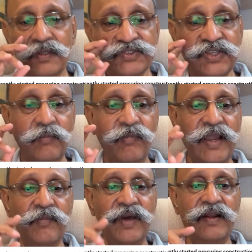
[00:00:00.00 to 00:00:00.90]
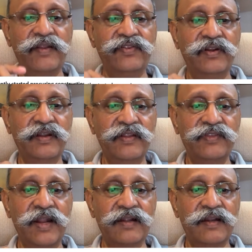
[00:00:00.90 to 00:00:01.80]
So Myanmar recently
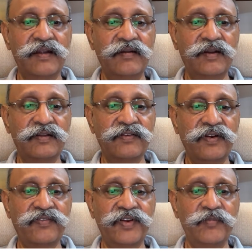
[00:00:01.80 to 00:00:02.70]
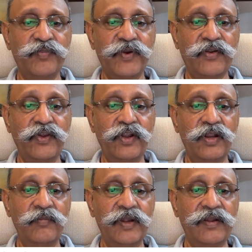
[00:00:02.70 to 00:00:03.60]
started constructing
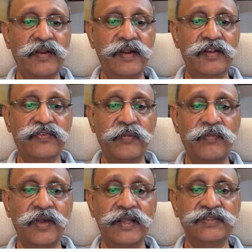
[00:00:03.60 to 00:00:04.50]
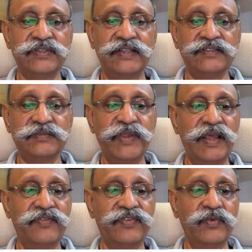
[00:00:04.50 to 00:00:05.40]
procuring materials from us as
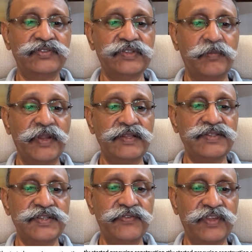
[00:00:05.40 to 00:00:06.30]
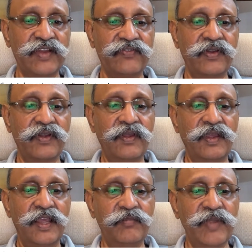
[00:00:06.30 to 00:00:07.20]
PRC was supplying cheap stuff,
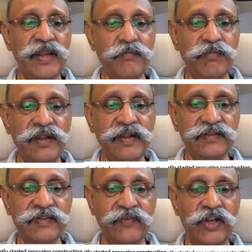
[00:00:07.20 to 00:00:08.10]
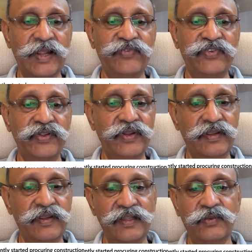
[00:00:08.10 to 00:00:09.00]
and many buildings have collapsed
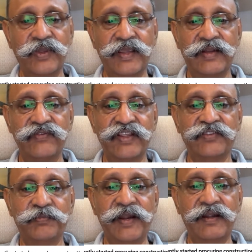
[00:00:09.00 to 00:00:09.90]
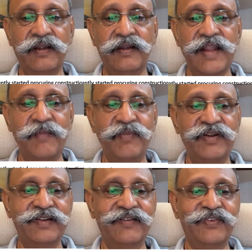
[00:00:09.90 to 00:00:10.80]
during earthquake, and we expect the dam
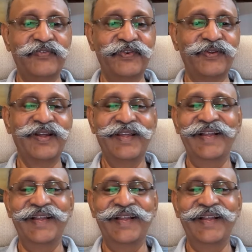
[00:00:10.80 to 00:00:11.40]
itself to flow.